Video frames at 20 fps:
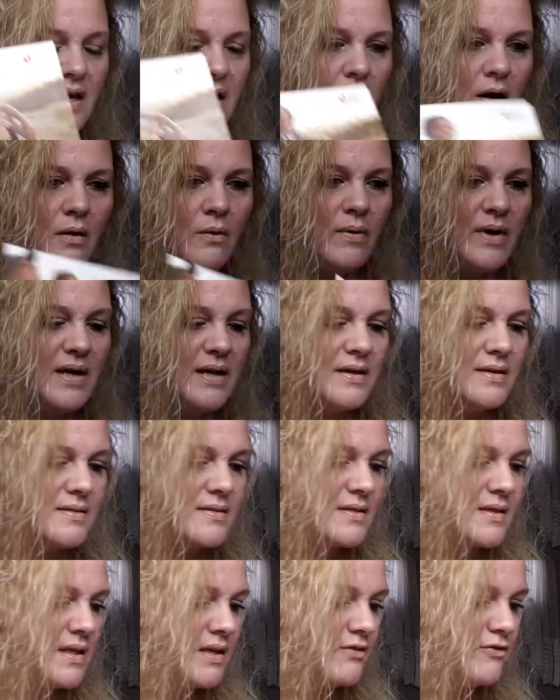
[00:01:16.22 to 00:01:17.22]
They
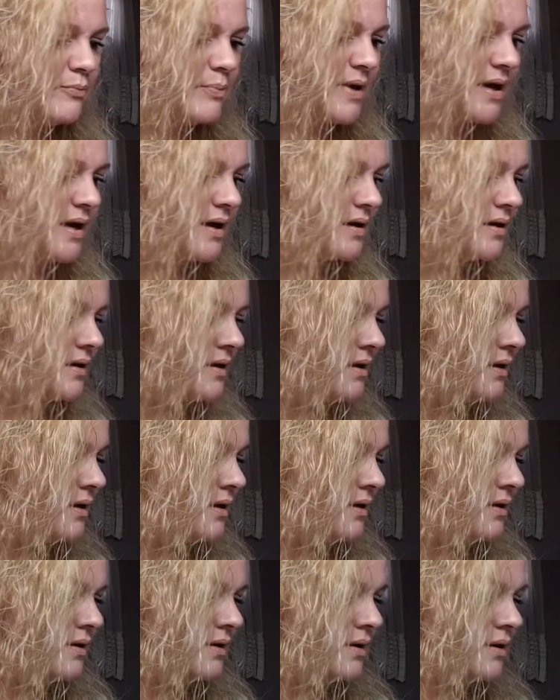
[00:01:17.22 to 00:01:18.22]
always give back
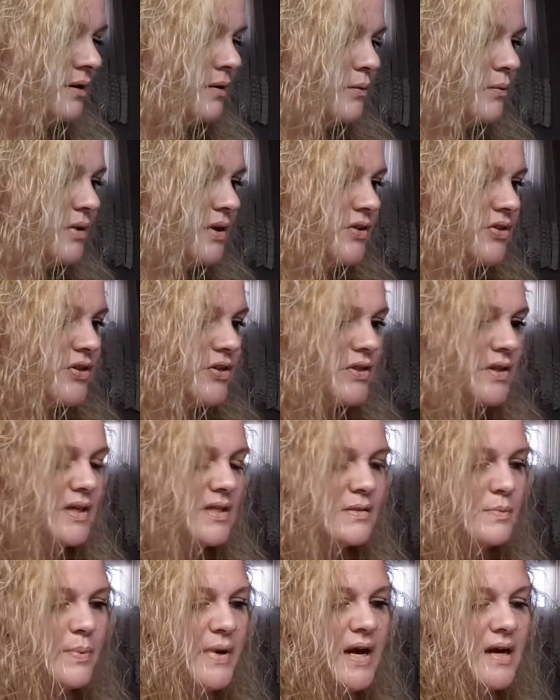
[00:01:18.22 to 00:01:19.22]
with
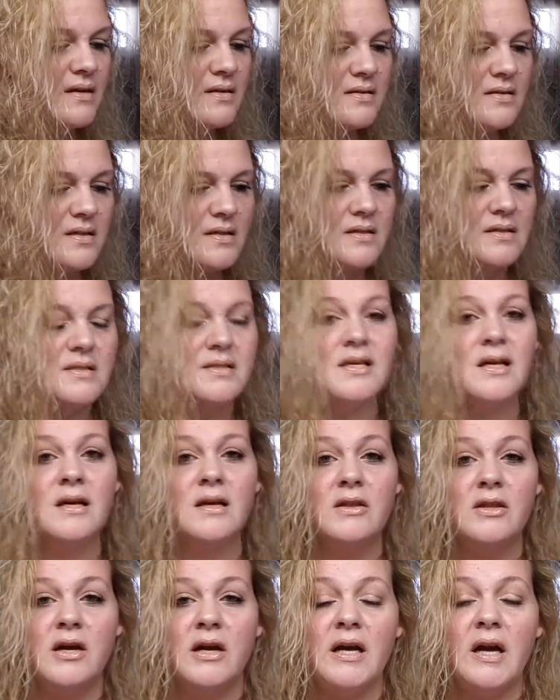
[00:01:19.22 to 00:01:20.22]
these boxes.
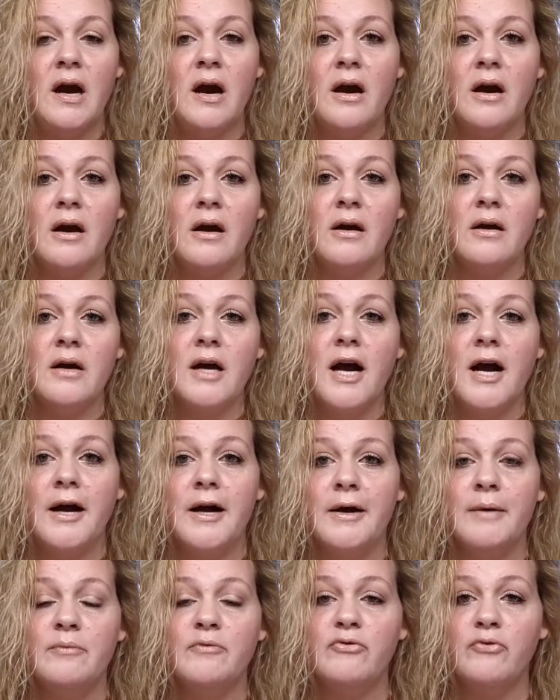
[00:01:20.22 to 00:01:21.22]
They are
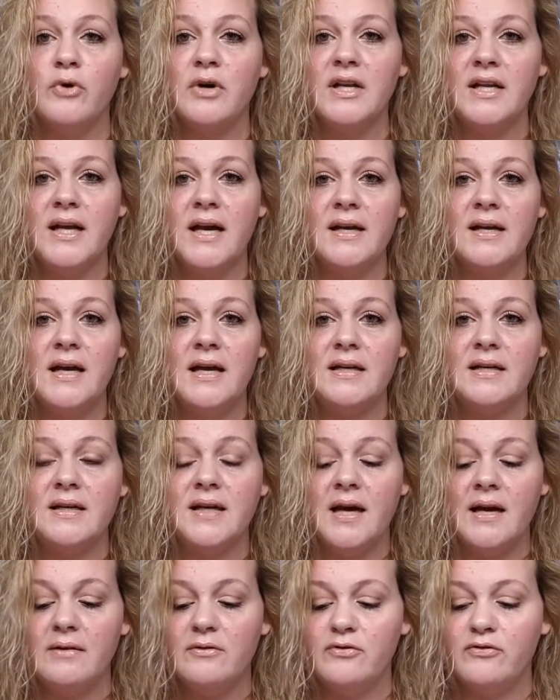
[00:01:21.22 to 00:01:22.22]

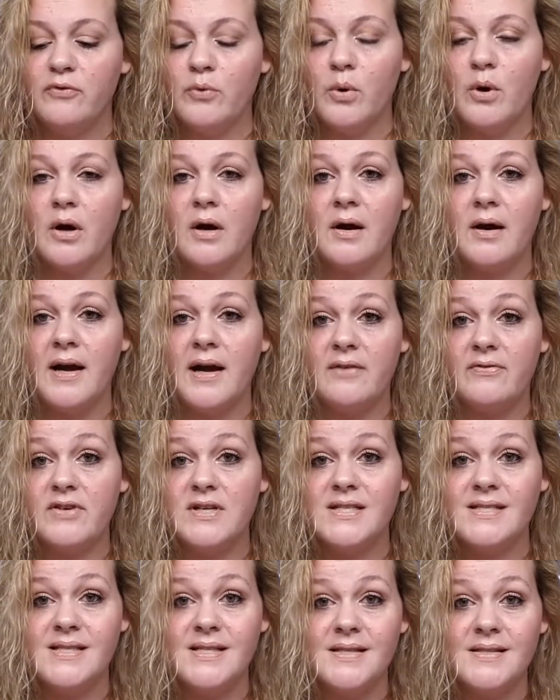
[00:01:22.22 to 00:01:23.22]
$49.99 for
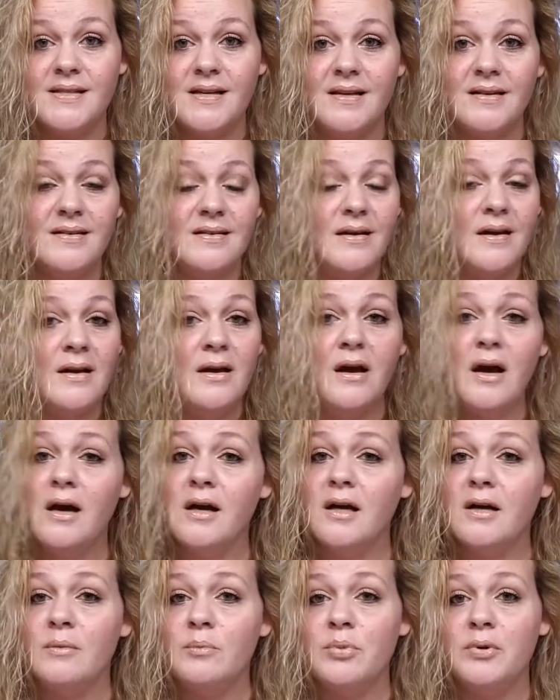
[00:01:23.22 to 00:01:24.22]
every season.
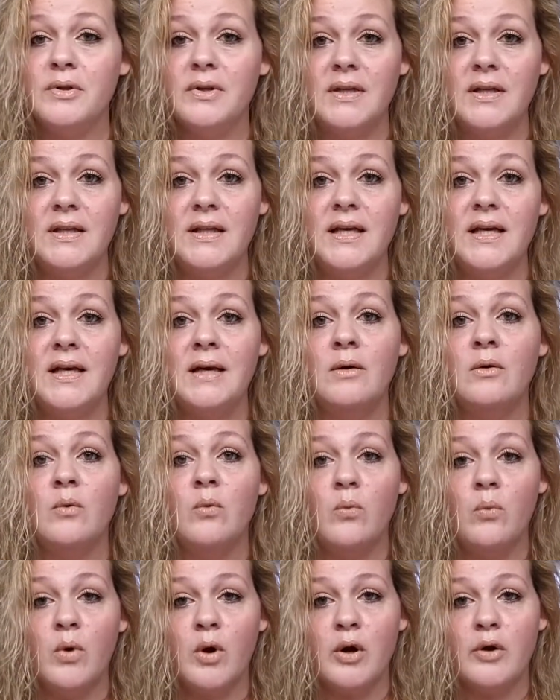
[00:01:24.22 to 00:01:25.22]
Completely
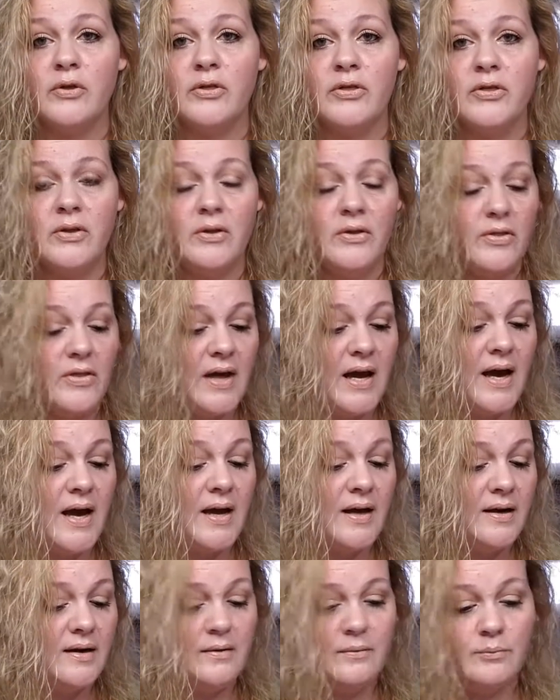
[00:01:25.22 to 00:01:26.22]
worth
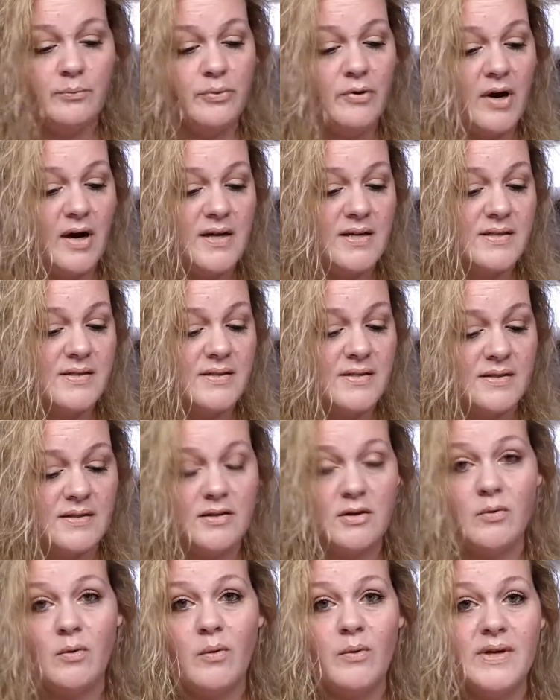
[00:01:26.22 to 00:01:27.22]
that price.
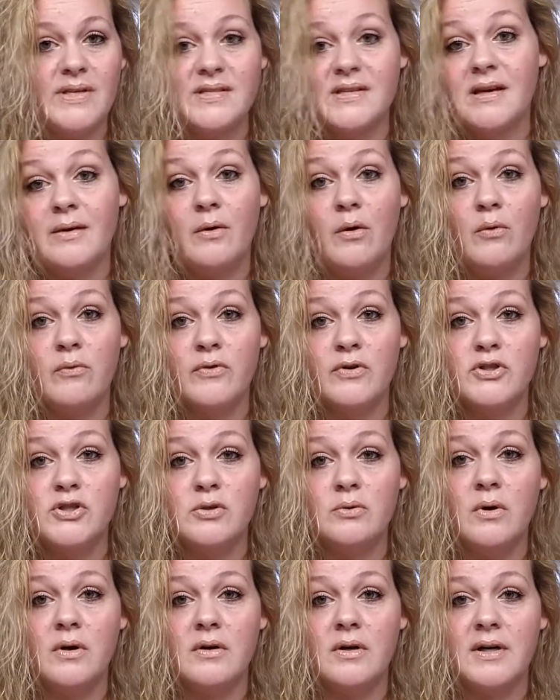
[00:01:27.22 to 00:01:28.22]
You always get over
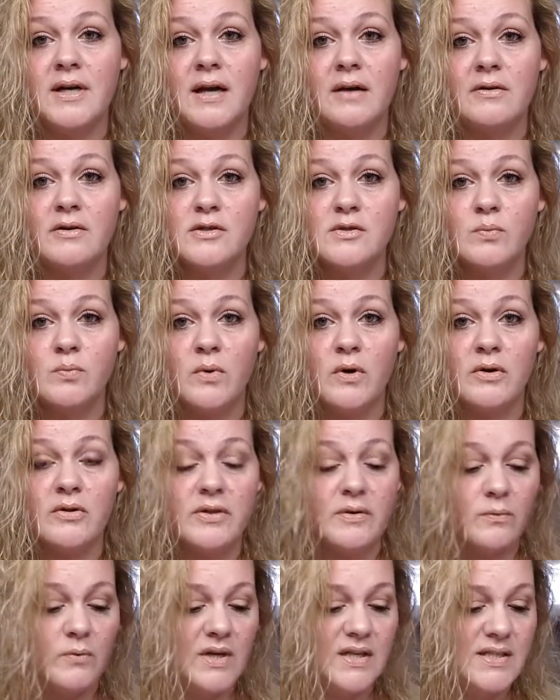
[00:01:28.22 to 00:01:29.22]
$200 worth
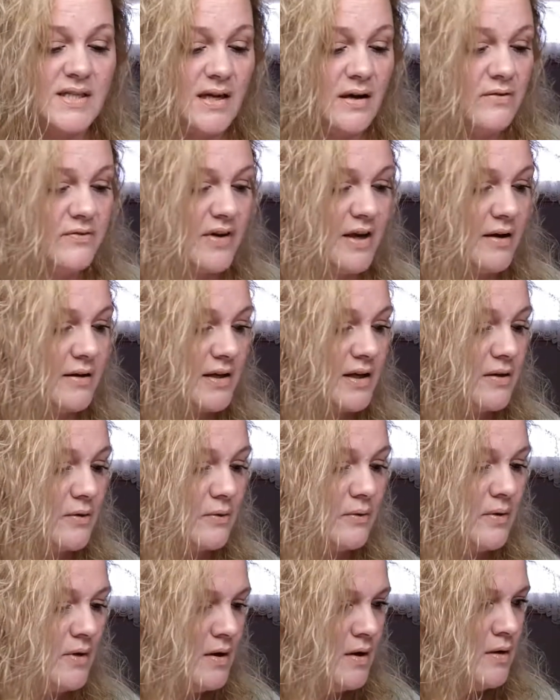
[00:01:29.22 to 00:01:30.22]
in retail
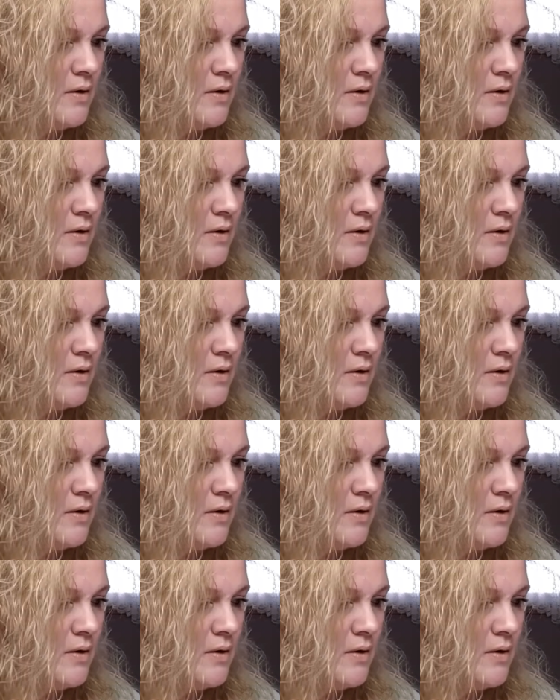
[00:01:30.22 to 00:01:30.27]
value